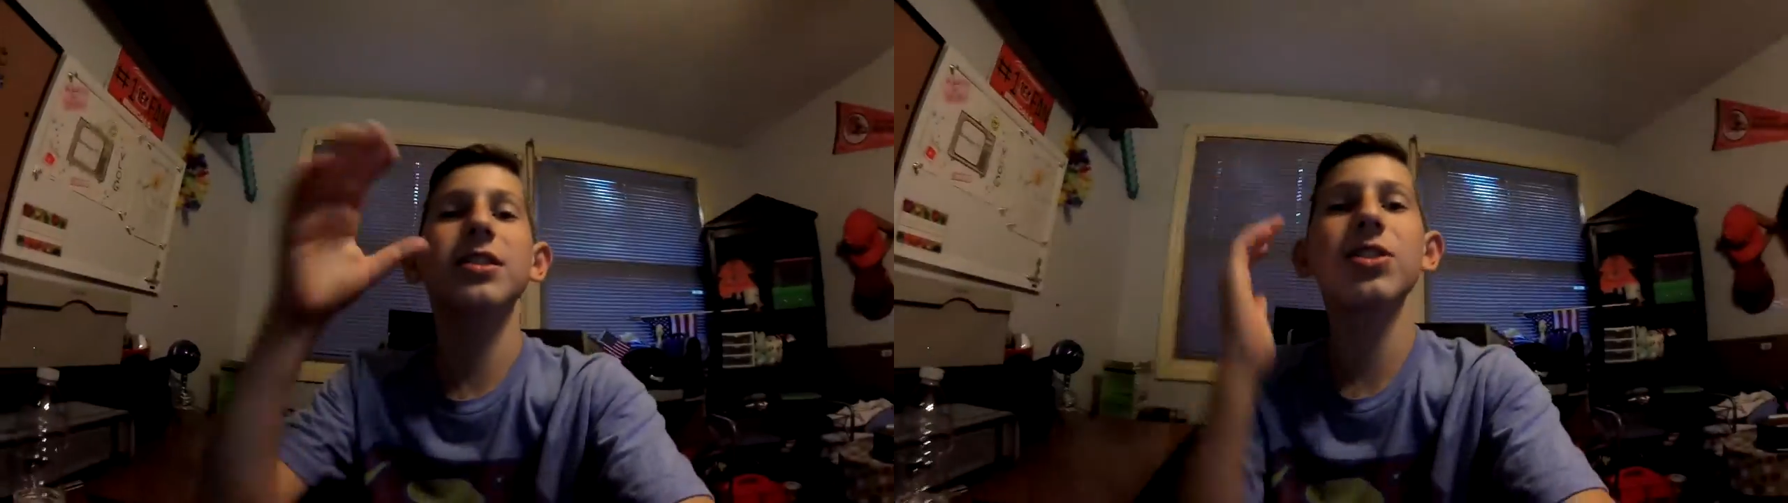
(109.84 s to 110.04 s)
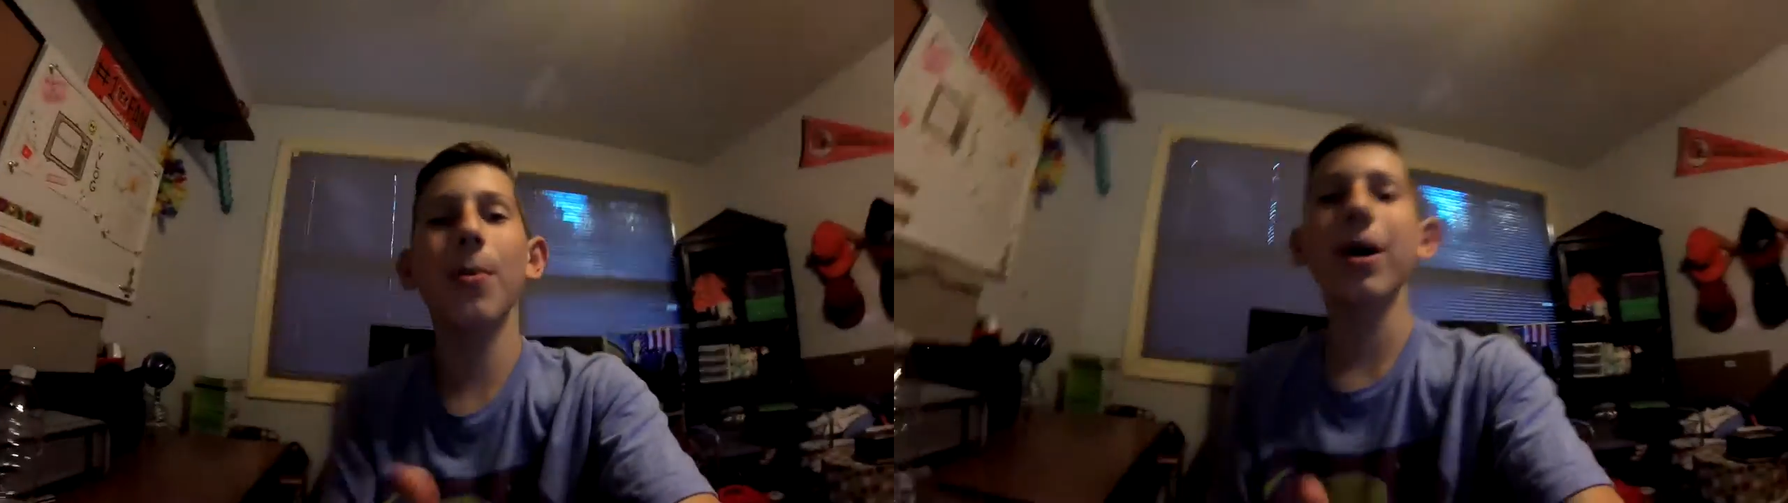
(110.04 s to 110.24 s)

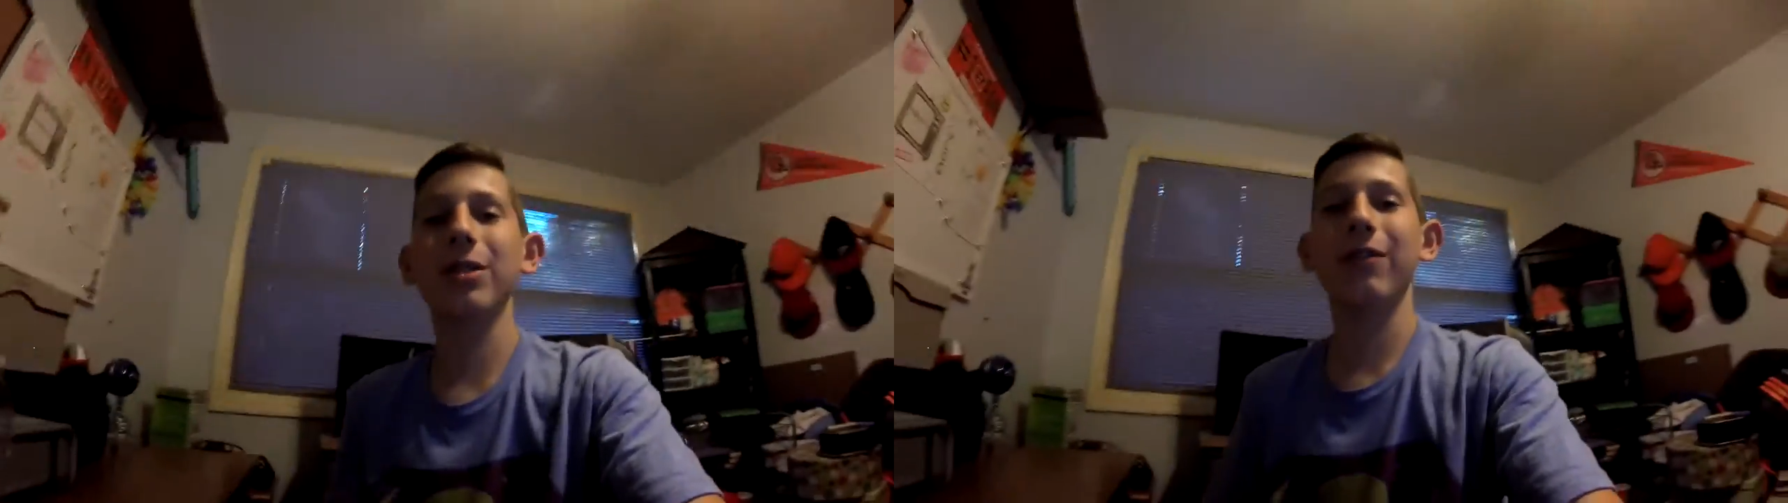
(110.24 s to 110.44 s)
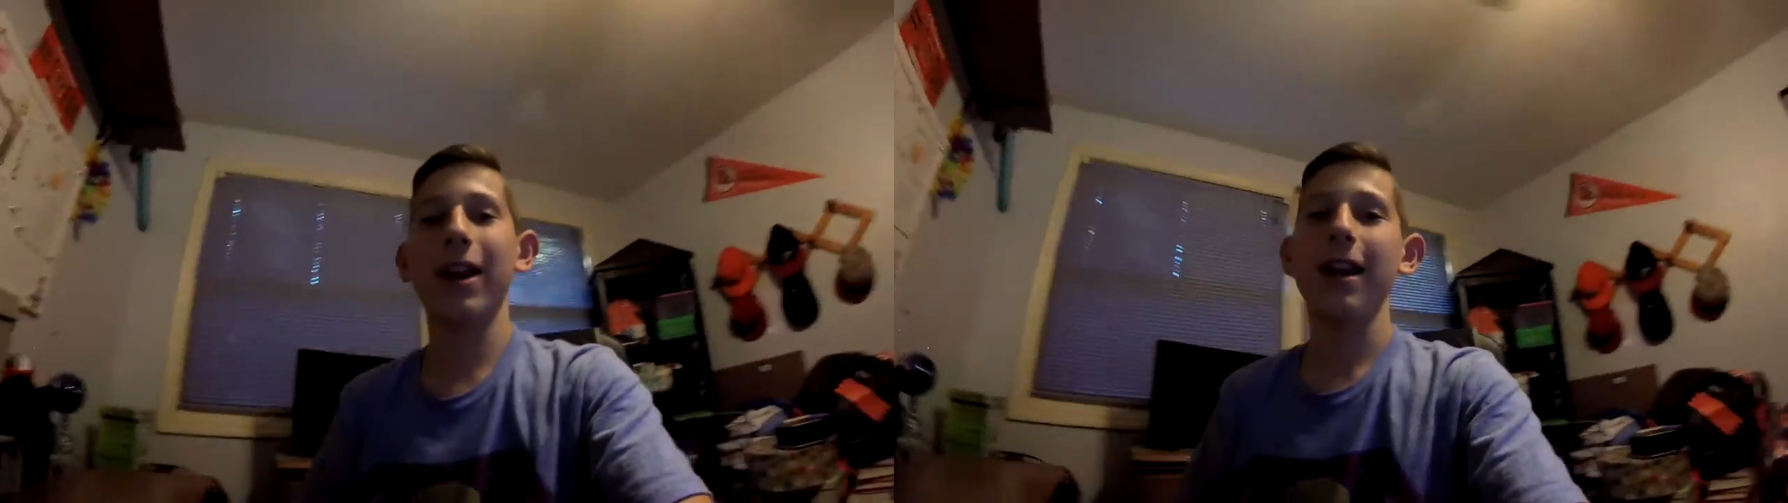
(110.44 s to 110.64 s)
so
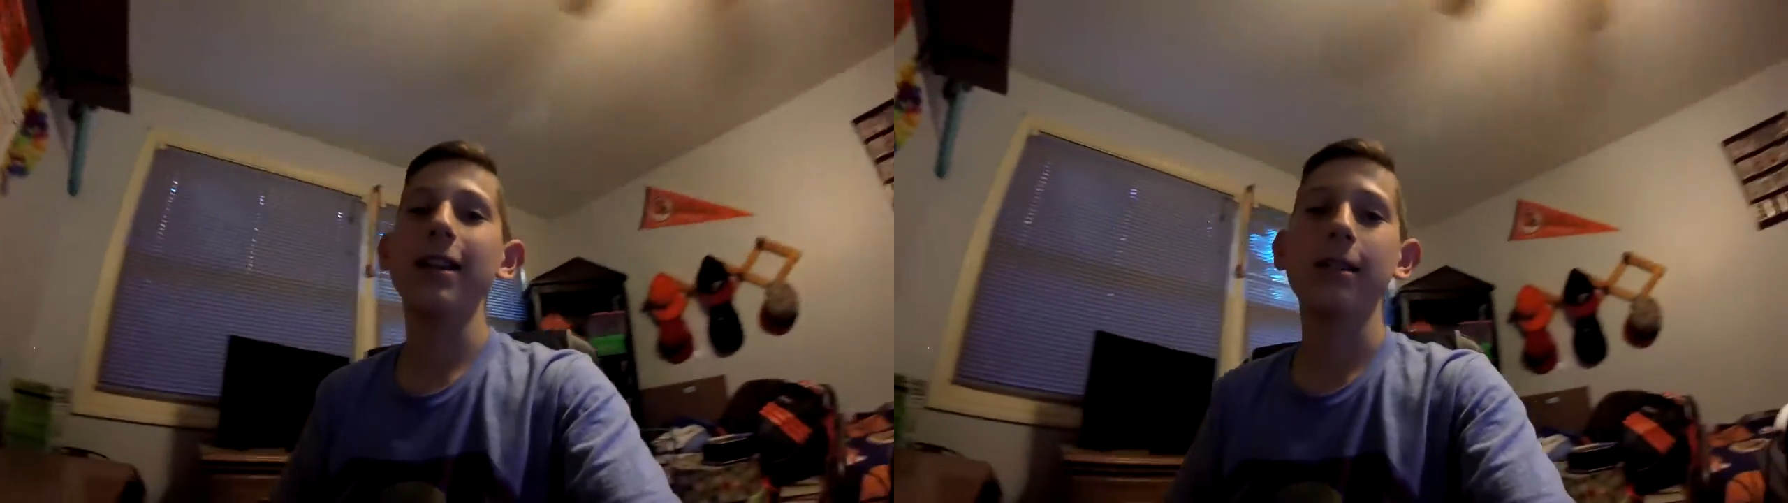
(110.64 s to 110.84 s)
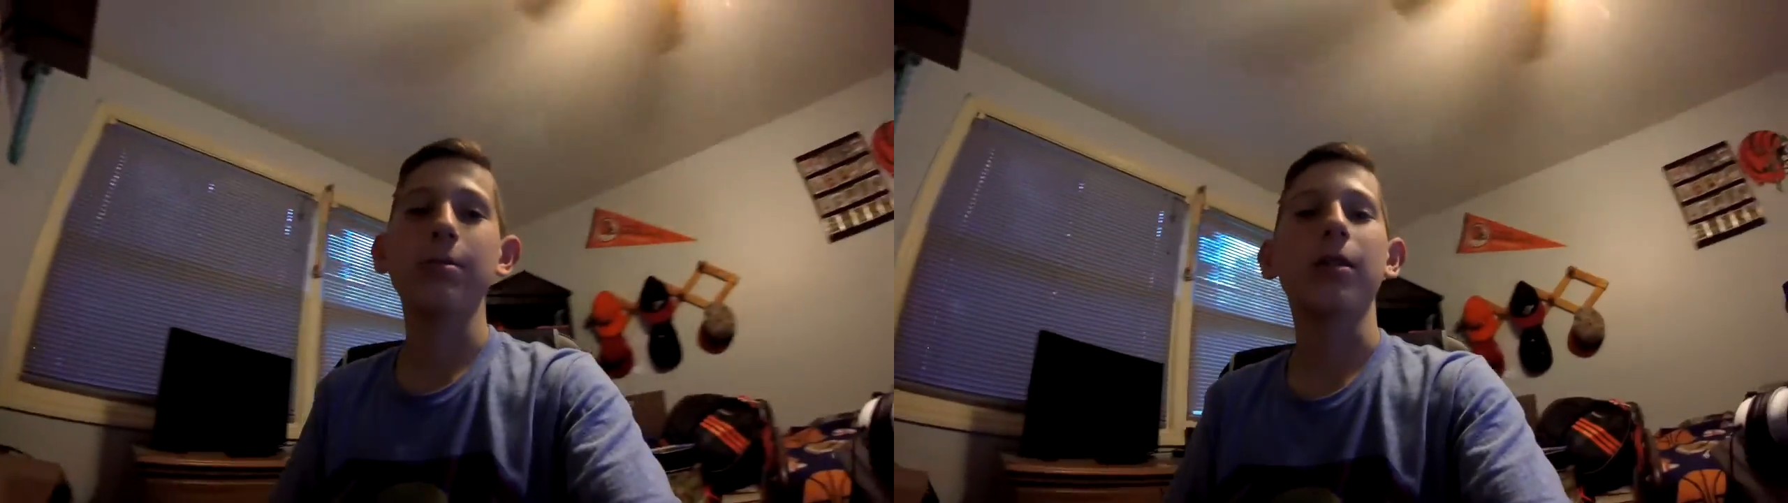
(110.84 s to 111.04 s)
much for
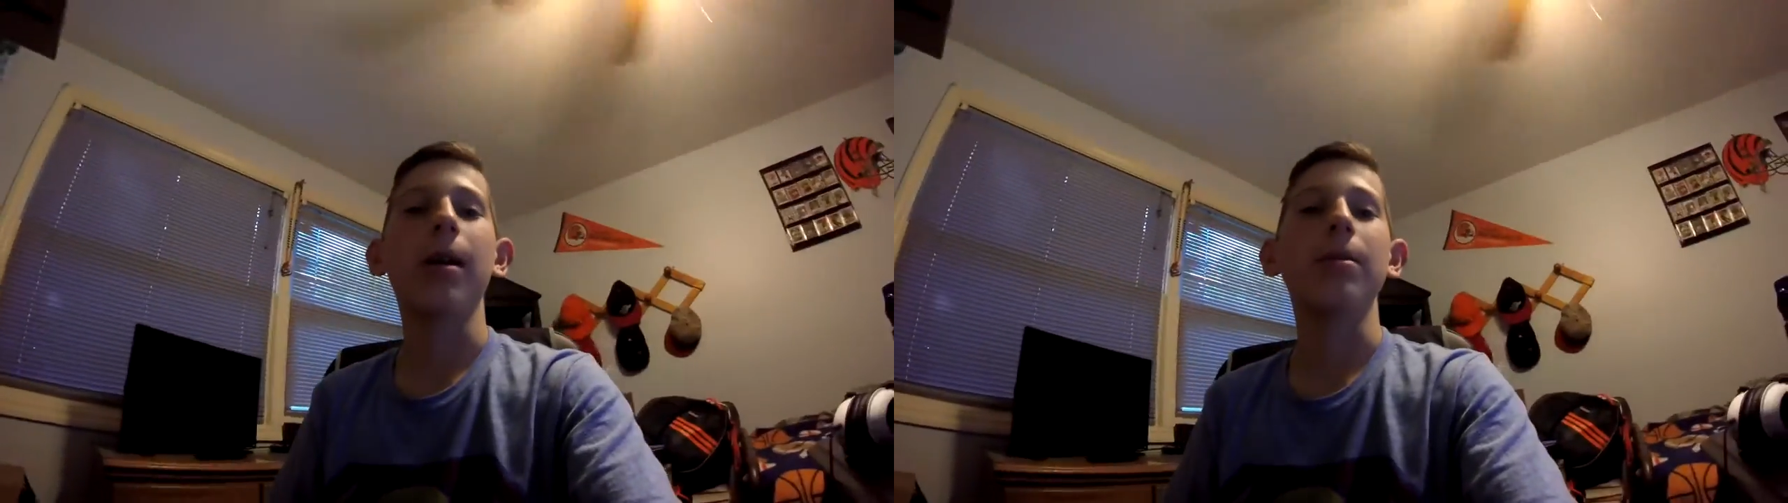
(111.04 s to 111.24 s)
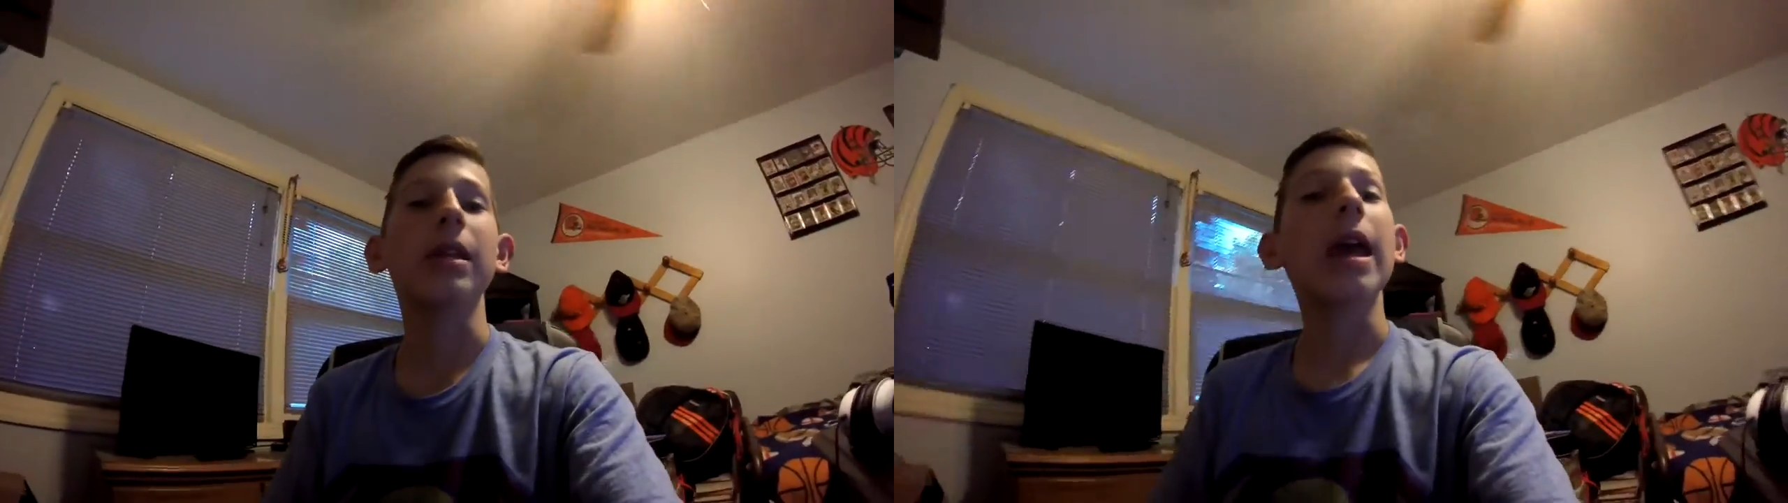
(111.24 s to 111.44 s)
80
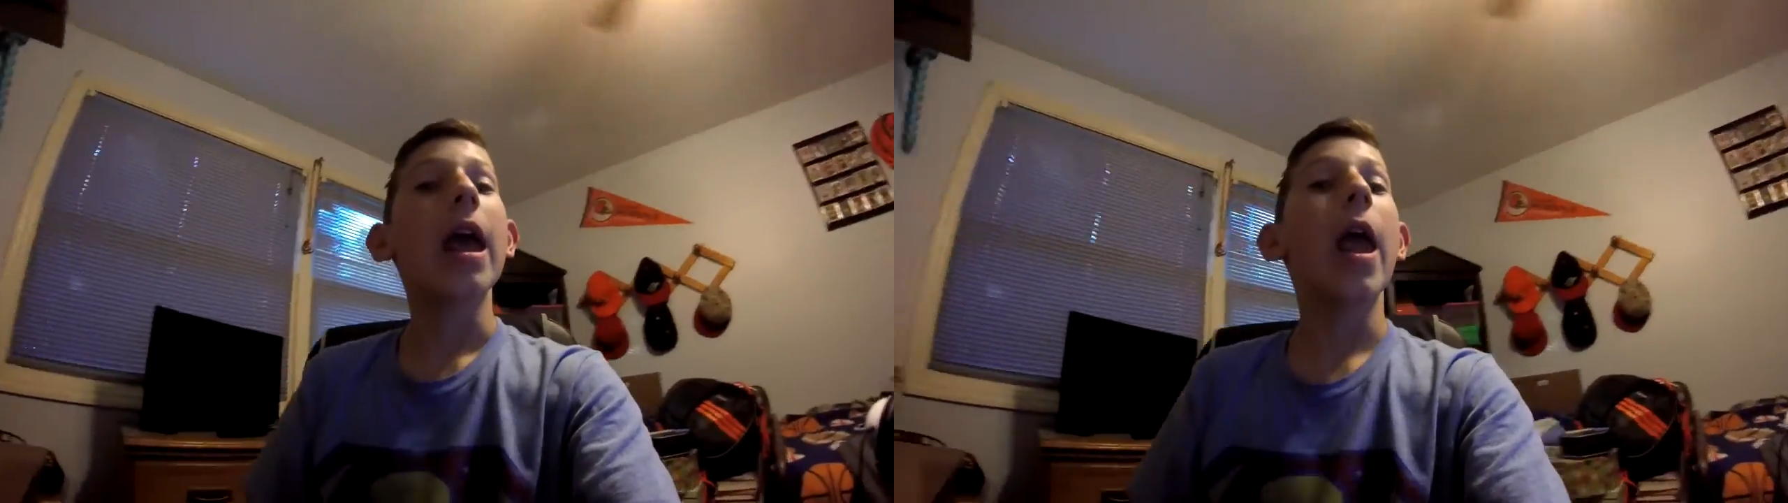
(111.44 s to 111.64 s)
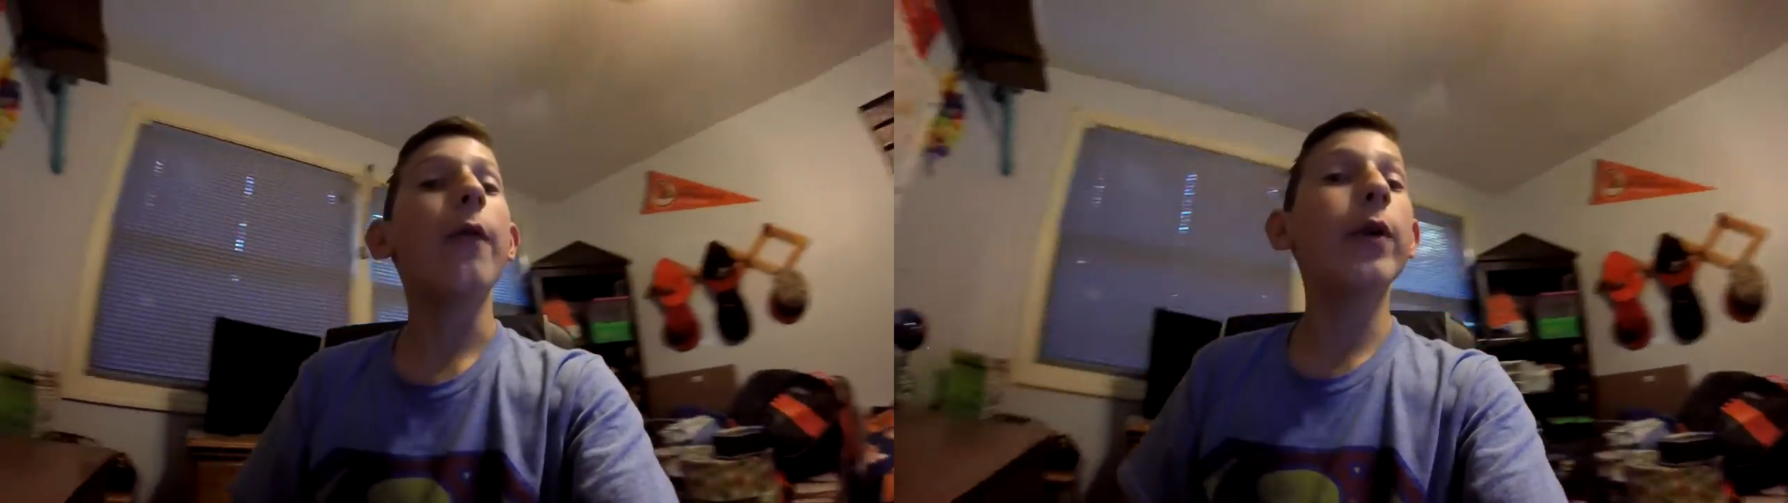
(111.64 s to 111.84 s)
subscribers.
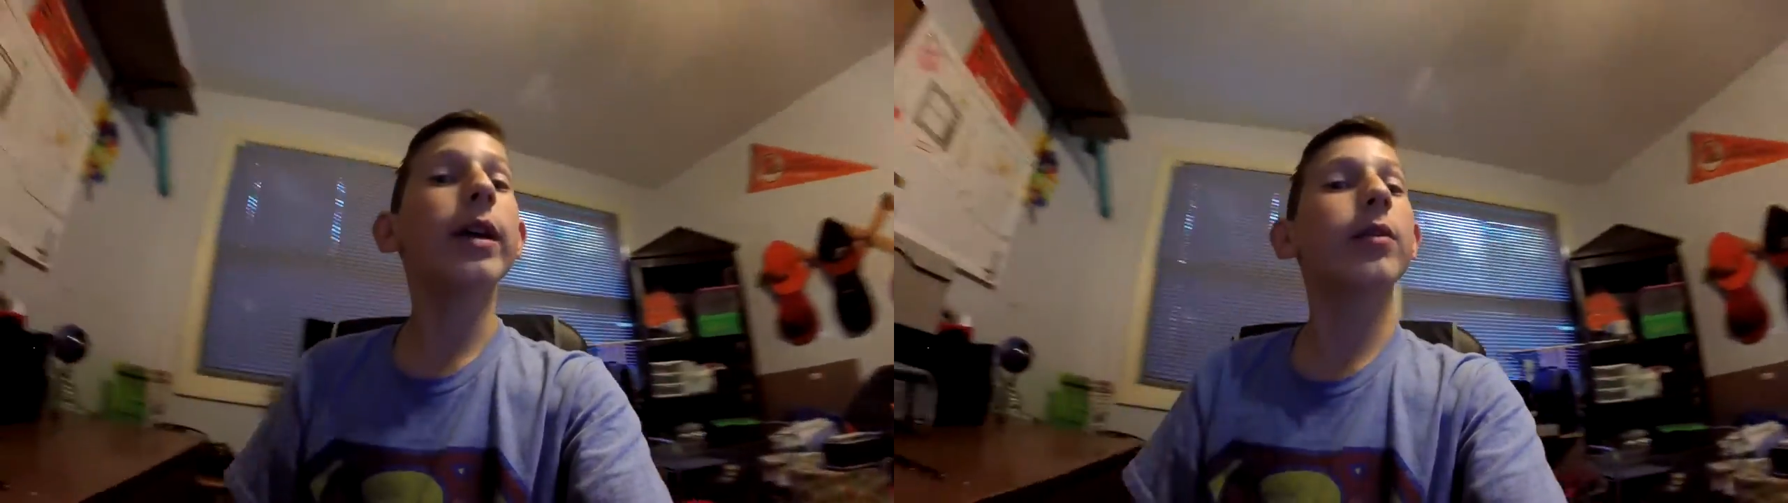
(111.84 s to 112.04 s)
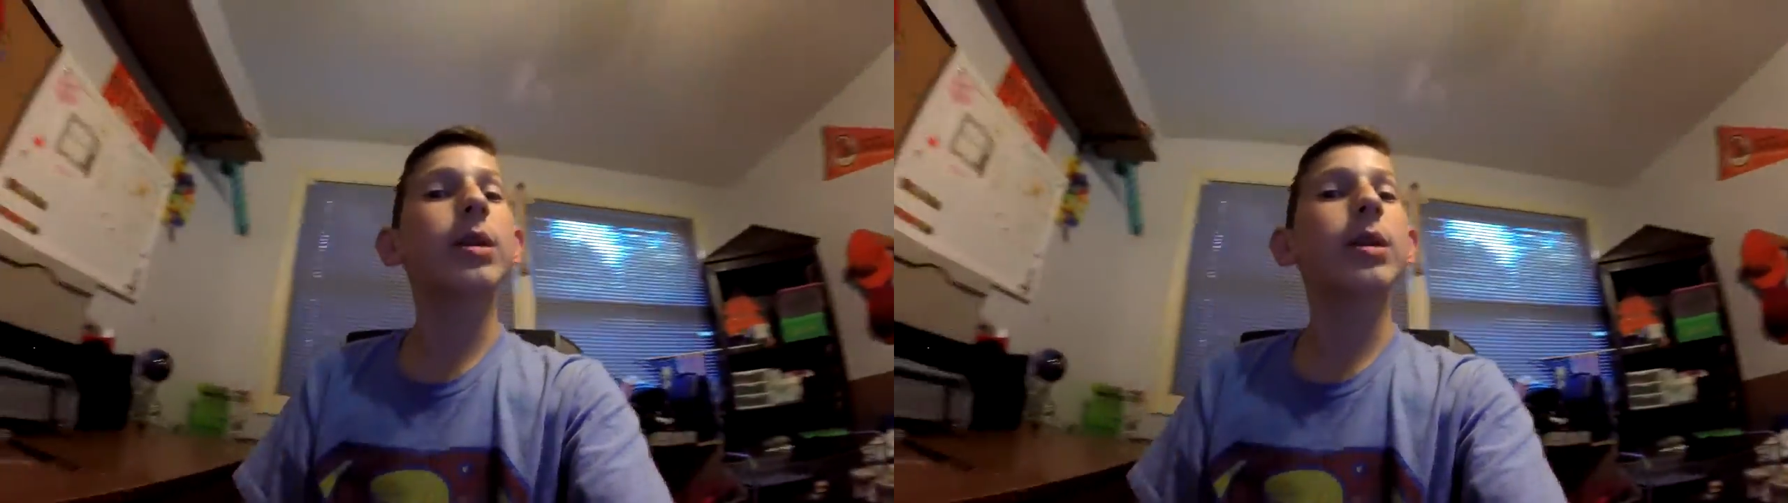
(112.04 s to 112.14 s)
If we could